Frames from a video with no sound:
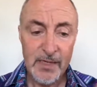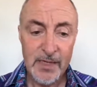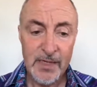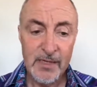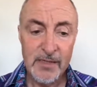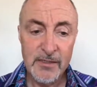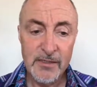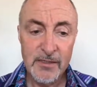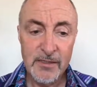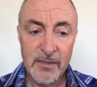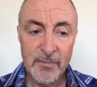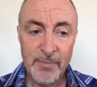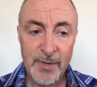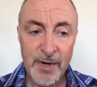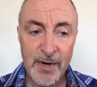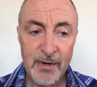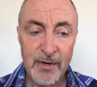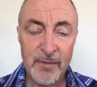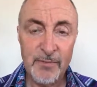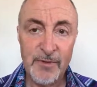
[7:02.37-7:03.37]
is the
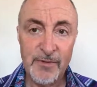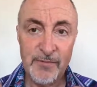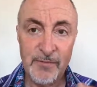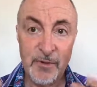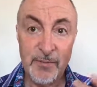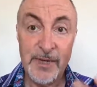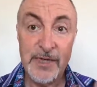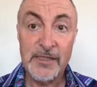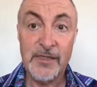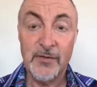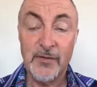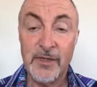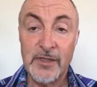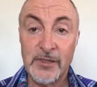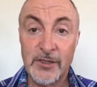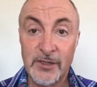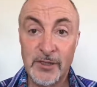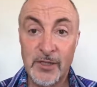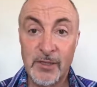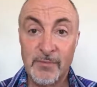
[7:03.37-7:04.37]
paradigm of romantic
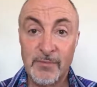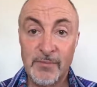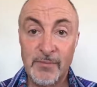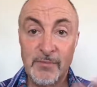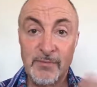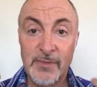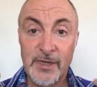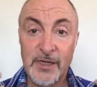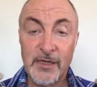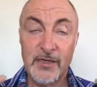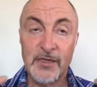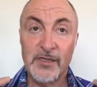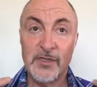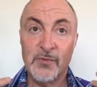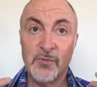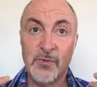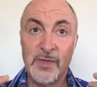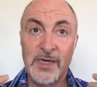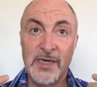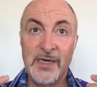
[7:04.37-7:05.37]
relationship
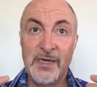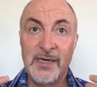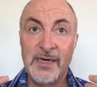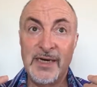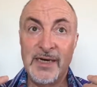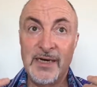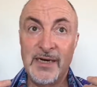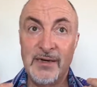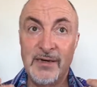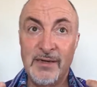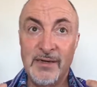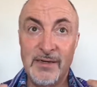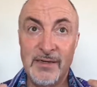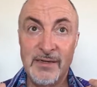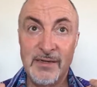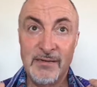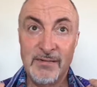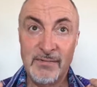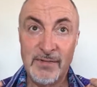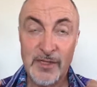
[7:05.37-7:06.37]
because we in
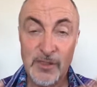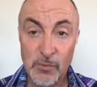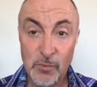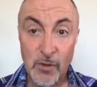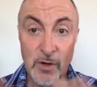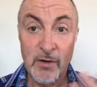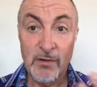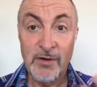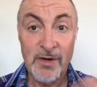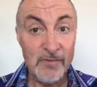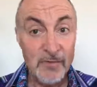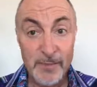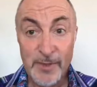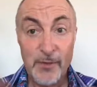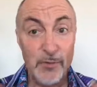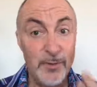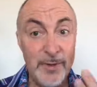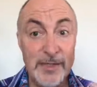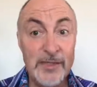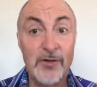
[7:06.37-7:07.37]
this world love to be
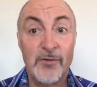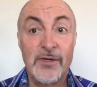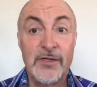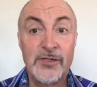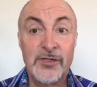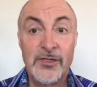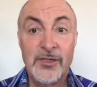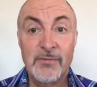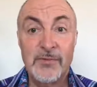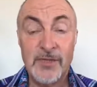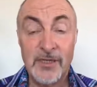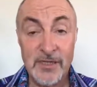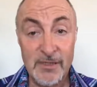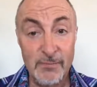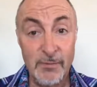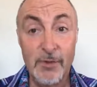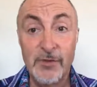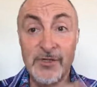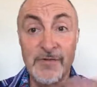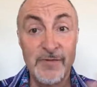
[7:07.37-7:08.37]
in romantic relationships, at least
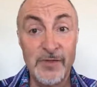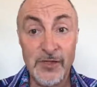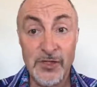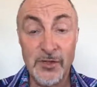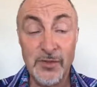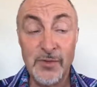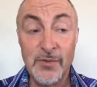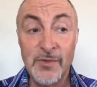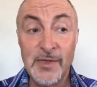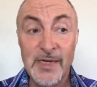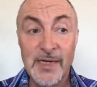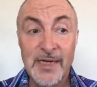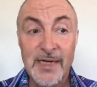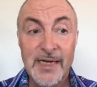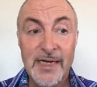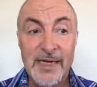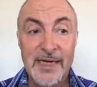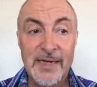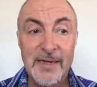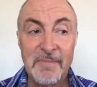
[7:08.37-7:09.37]
most of us do.
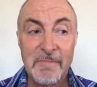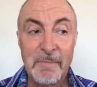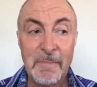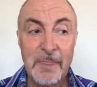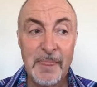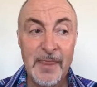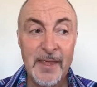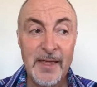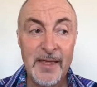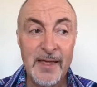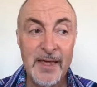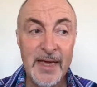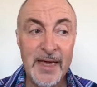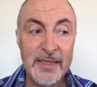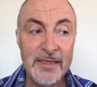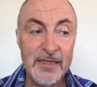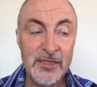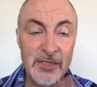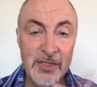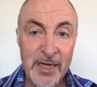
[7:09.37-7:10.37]

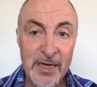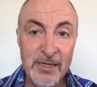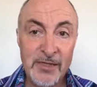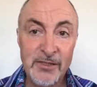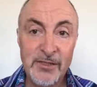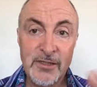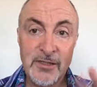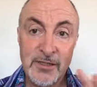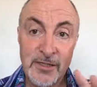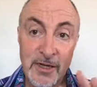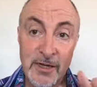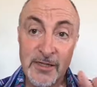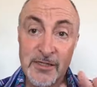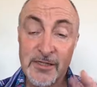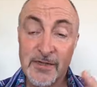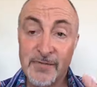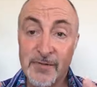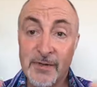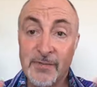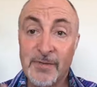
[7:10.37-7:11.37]
And the challenge and the
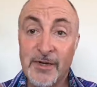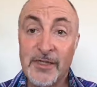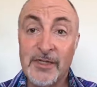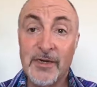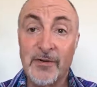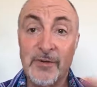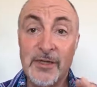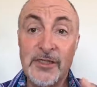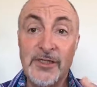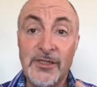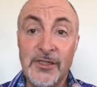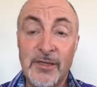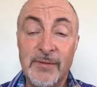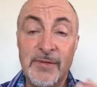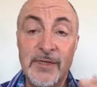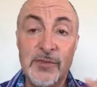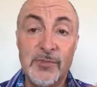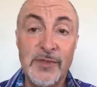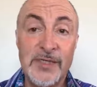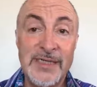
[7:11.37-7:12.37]
dance of the romantic relationship
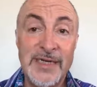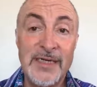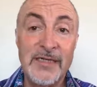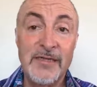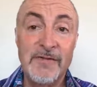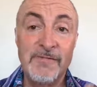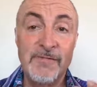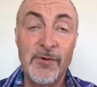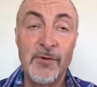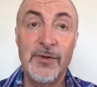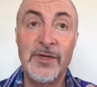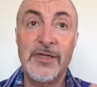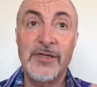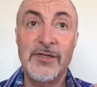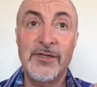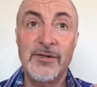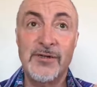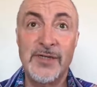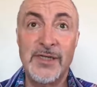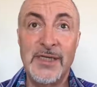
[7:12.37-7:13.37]
is we tend to fall
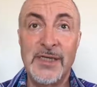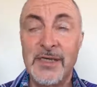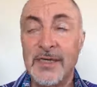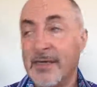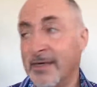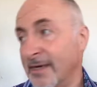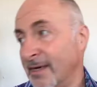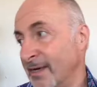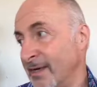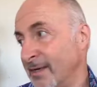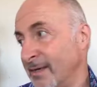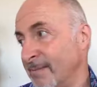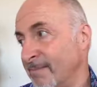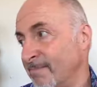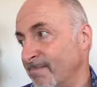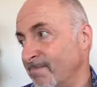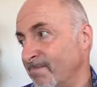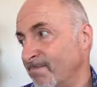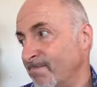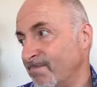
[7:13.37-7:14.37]
into the,
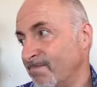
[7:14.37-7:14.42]
um,